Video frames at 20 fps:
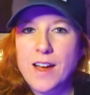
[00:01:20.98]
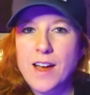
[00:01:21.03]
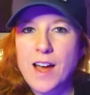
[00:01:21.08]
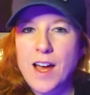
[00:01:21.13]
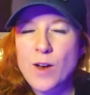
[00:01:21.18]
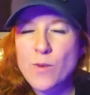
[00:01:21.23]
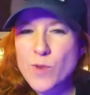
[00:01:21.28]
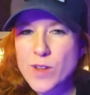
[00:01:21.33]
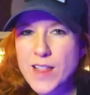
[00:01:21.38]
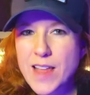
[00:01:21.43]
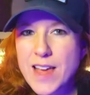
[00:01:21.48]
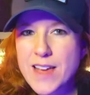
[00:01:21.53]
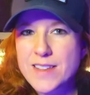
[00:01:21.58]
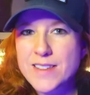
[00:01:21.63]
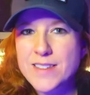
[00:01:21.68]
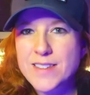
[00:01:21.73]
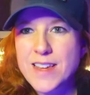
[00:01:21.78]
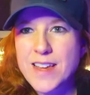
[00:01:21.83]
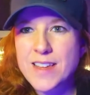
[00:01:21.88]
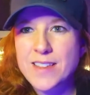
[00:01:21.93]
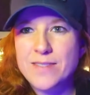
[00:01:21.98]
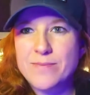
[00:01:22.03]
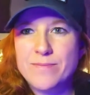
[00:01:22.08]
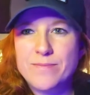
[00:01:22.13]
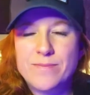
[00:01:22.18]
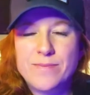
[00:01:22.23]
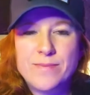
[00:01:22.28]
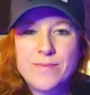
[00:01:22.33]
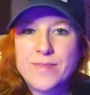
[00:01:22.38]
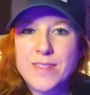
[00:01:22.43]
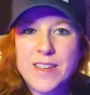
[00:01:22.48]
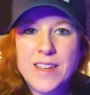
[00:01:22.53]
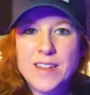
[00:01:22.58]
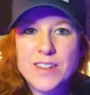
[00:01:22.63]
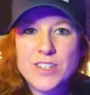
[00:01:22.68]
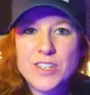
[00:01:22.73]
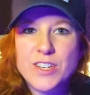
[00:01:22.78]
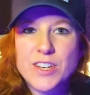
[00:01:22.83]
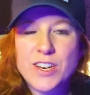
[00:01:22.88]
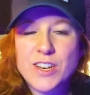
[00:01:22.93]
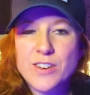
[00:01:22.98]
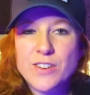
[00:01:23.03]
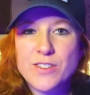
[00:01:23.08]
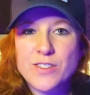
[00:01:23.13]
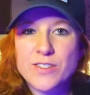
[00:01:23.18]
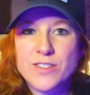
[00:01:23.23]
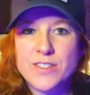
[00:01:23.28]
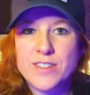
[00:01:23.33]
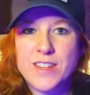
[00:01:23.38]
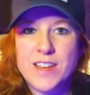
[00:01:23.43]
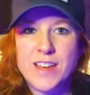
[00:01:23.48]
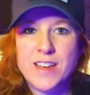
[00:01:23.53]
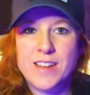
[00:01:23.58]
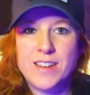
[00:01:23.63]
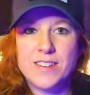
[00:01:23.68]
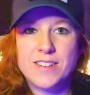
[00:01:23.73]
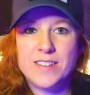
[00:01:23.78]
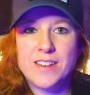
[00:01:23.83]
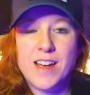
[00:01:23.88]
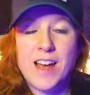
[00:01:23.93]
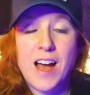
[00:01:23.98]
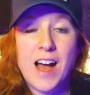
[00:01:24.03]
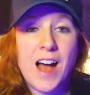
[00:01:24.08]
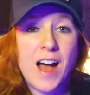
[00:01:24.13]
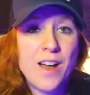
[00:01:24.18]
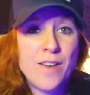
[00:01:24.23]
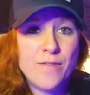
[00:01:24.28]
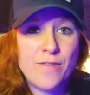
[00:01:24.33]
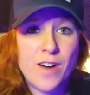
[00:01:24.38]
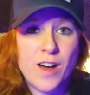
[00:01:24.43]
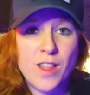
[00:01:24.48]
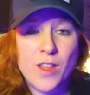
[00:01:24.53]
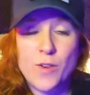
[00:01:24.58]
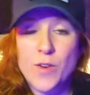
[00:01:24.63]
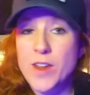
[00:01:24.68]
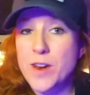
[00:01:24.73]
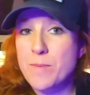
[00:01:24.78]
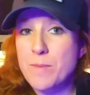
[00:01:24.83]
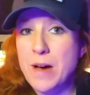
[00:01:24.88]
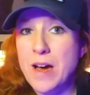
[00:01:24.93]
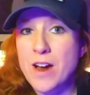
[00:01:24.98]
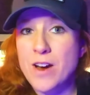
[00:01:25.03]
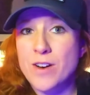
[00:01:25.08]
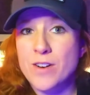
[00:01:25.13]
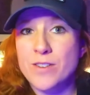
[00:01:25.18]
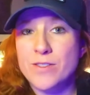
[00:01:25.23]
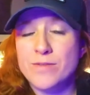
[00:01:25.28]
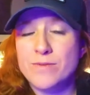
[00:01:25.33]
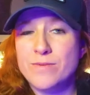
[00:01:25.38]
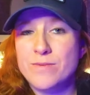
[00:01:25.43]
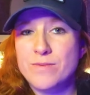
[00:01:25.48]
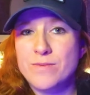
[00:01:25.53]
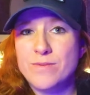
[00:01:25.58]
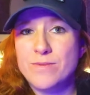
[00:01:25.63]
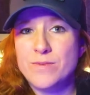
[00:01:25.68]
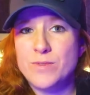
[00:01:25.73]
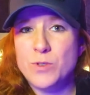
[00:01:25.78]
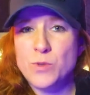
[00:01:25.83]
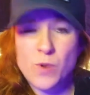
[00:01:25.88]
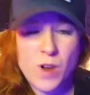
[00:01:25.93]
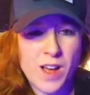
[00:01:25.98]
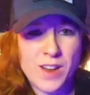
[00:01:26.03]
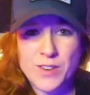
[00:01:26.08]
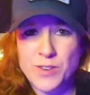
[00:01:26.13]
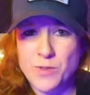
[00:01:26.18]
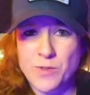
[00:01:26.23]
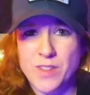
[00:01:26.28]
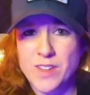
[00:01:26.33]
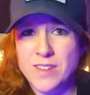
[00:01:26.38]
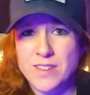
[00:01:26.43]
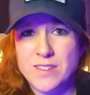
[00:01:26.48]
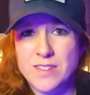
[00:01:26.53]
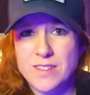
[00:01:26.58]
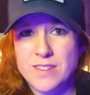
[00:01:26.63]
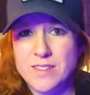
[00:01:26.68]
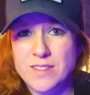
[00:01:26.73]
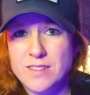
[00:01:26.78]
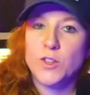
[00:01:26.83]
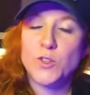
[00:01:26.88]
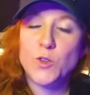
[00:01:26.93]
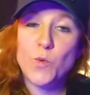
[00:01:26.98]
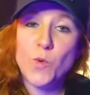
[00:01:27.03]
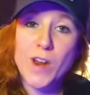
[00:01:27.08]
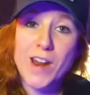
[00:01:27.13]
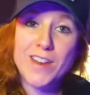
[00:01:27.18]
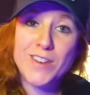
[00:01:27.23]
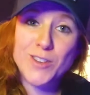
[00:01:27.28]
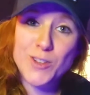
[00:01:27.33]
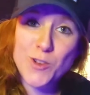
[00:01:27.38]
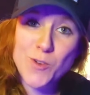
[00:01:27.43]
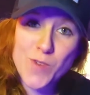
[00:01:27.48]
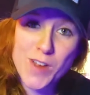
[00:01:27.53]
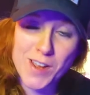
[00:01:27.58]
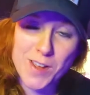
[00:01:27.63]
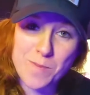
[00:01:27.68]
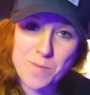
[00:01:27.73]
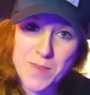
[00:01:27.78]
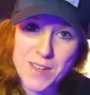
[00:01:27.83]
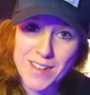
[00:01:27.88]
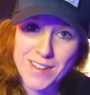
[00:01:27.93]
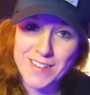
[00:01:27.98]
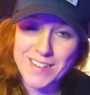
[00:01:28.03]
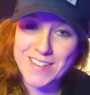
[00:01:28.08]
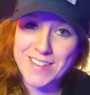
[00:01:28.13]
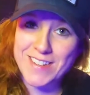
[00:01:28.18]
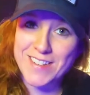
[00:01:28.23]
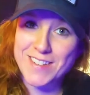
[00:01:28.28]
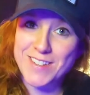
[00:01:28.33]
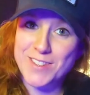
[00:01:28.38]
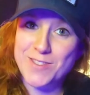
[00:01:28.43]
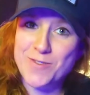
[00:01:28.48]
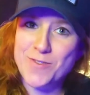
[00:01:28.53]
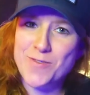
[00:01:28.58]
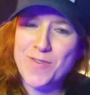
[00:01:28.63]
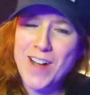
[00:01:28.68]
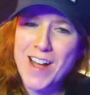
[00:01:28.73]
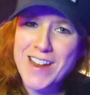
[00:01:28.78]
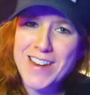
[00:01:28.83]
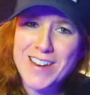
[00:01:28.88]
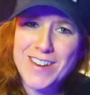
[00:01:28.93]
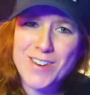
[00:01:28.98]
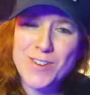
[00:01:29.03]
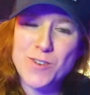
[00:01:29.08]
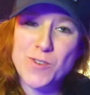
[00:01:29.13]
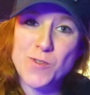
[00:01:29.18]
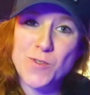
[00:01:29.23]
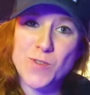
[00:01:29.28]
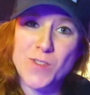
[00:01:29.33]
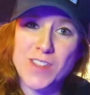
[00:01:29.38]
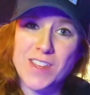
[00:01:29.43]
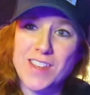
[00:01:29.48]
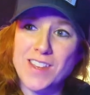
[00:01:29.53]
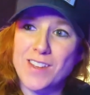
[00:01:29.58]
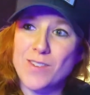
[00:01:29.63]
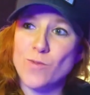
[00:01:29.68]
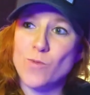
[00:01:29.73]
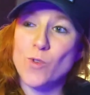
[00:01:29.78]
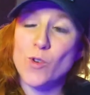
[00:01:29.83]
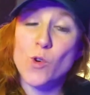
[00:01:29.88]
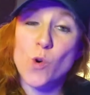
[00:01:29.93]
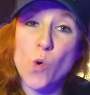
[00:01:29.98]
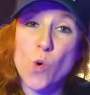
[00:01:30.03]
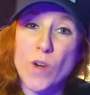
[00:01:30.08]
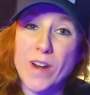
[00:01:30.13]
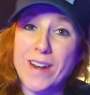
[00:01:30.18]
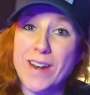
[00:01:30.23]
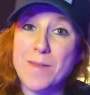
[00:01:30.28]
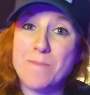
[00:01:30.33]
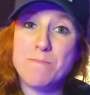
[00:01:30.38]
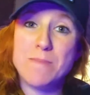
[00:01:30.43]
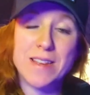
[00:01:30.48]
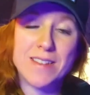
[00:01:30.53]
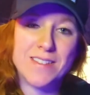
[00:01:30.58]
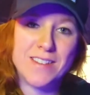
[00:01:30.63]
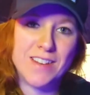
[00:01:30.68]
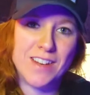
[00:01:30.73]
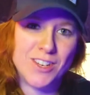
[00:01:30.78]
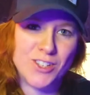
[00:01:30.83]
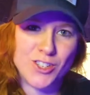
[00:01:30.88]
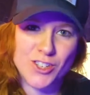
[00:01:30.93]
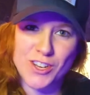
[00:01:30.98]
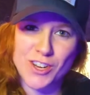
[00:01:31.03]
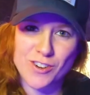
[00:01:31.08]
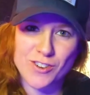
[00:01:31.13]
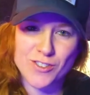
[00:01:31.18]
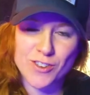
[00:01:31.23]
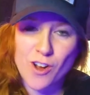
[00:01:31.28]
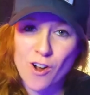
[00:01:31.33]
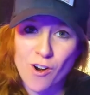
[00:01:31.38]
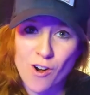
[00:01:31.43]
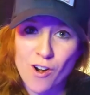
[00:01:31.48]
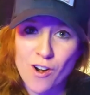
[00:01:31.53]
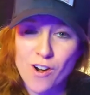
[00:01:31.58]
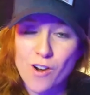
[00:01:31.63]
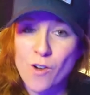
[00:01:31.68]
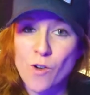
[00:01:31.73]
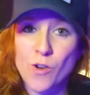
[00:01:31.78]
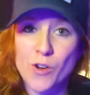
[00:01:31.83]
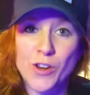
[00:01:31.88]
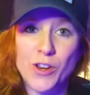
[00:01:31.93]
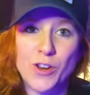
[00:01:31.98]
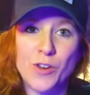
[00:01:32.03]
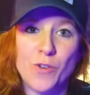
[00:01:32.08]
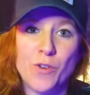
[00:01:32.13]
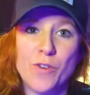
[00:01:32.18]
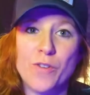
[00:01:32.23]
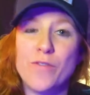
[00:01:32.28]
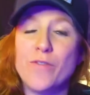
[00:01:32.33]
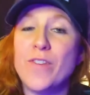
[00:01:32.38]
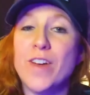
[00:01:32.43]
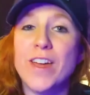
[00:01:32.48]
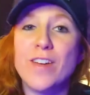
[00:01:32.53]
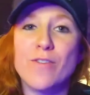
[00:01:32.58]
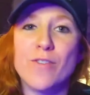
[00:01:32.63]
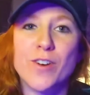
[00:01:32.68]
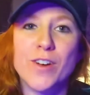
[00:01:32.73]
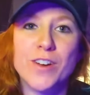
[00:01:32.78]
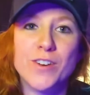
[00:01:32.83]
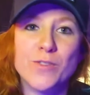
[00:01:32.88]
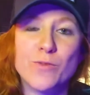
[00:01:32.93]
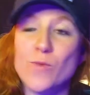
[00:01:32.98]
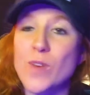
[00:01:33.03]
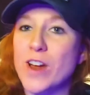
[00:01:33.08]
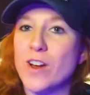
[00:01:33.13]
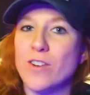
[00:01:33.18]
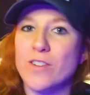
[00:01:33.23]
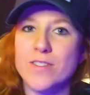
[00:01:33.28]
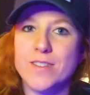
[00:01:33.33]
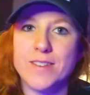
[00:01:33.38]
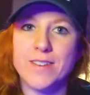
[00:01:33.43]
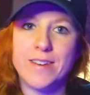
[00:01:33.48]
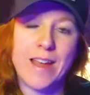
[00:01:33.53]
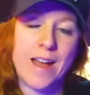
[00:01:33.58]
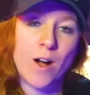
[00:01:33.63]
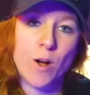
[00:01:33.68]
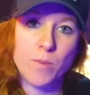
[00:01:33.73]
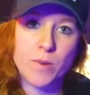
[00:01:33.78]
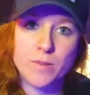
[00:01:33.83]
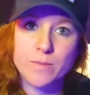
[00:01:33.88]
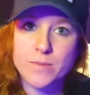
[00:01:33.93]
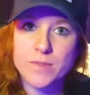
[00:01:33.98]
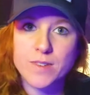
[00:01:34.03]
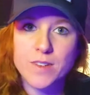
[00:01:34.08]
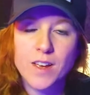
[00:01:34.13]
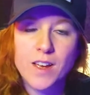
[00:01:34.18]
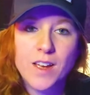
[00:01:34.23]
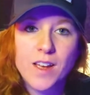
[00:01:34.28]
I realized that the engineers that I follow and admire do not do this. So what I do recommend is finding who the recording and mixing engineers are on your favorite records and albums